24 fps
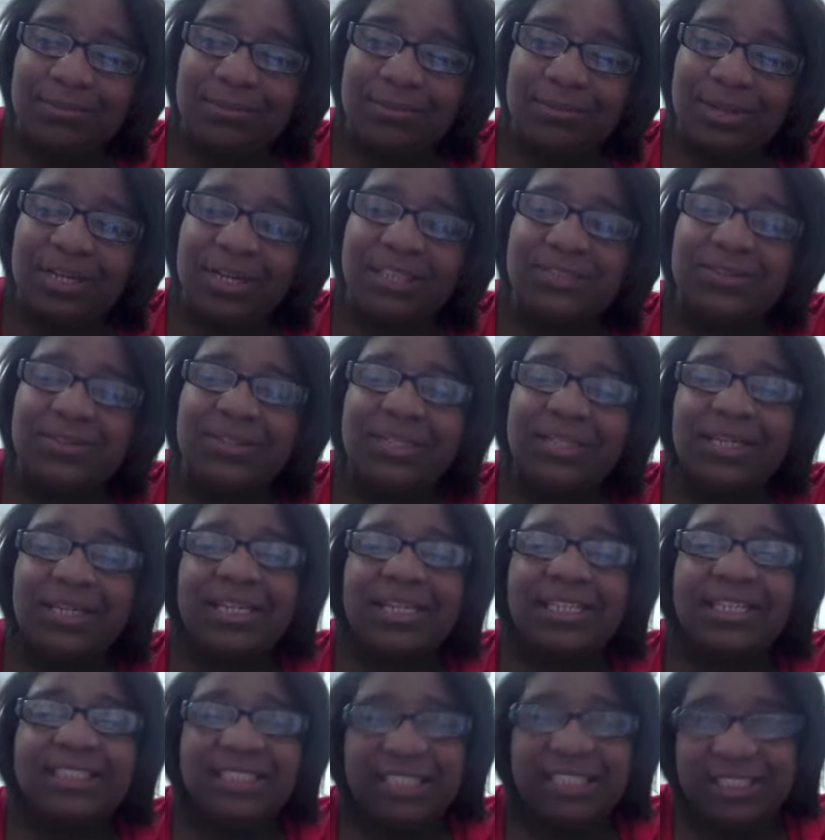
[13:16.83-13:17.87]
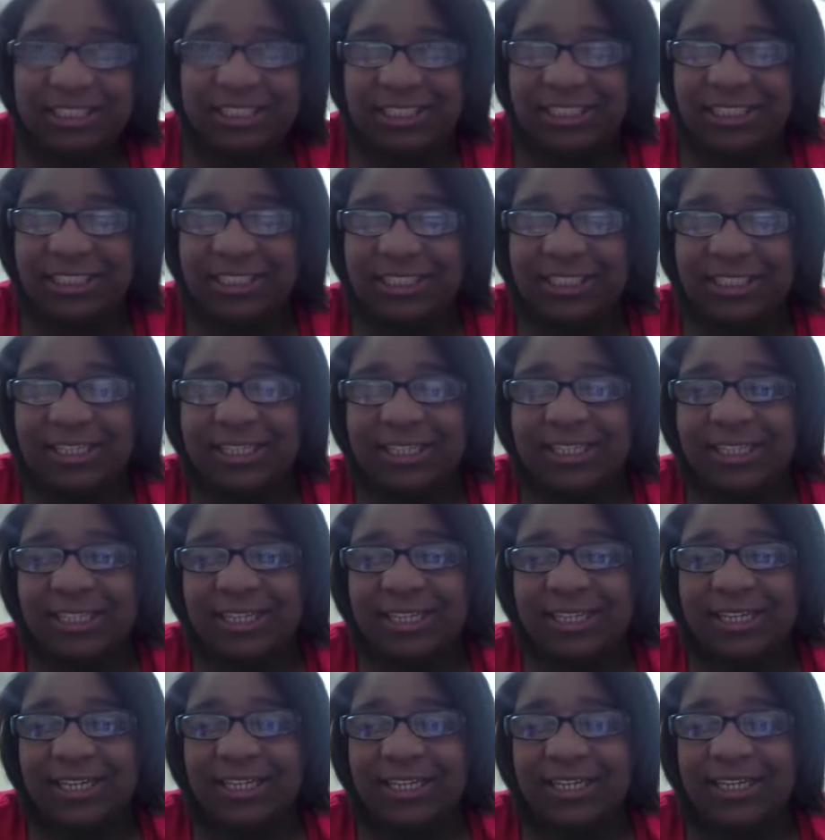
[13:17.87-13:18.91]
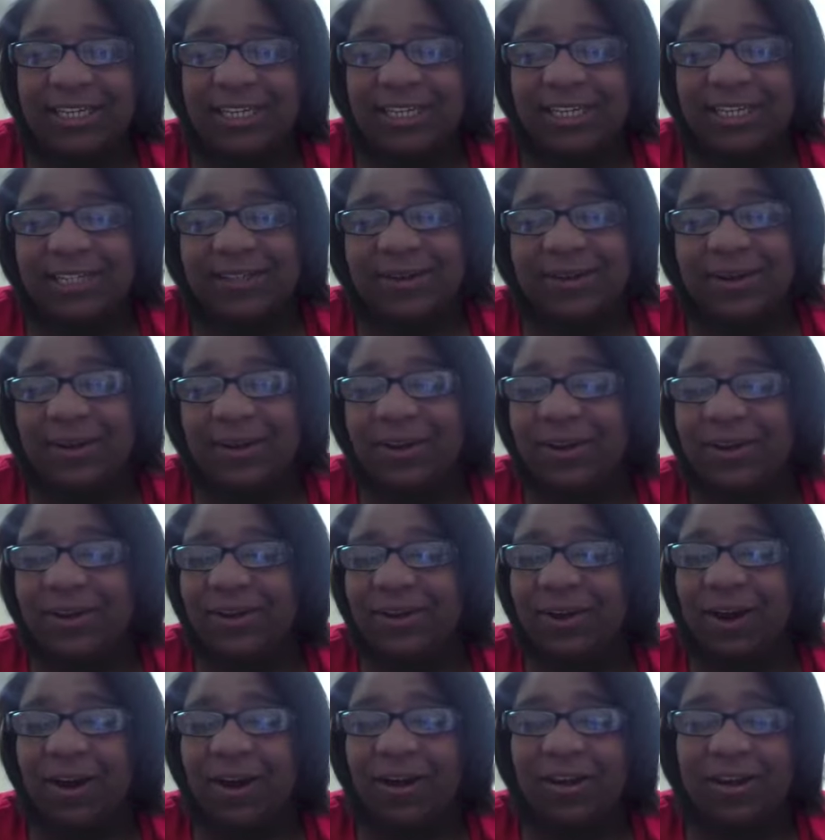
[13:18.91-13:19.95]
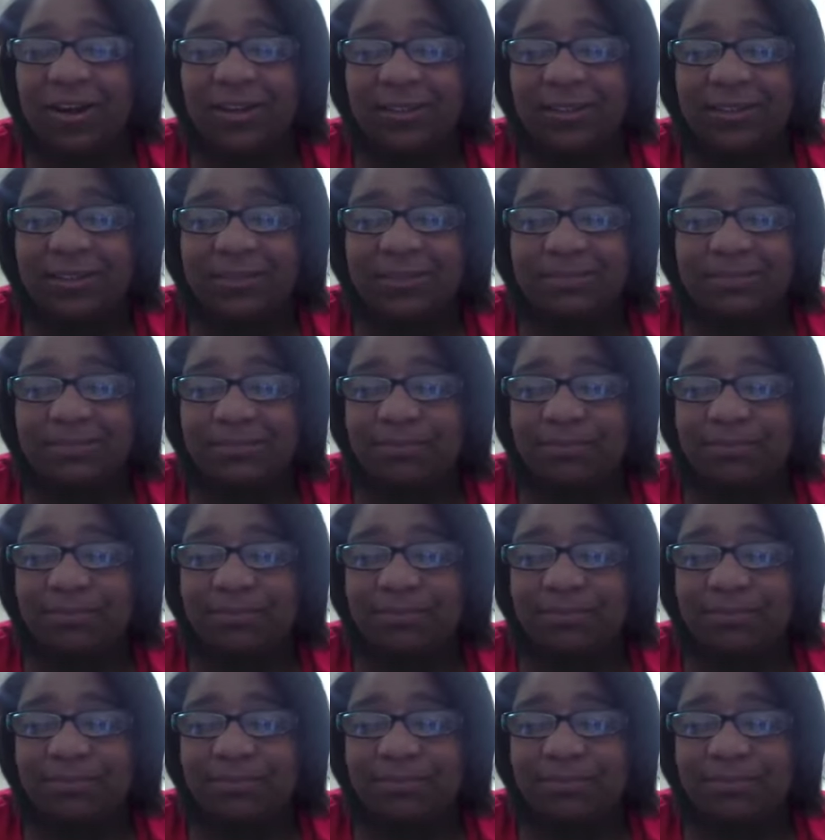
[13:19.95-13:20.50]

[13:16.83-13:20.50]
but it's a good intention. And her heart,